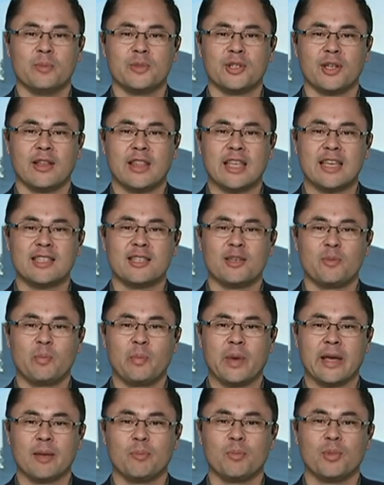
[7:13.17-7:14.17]
So these are
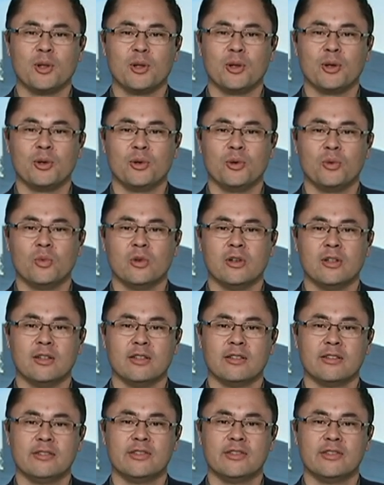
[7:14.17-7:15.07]
people who will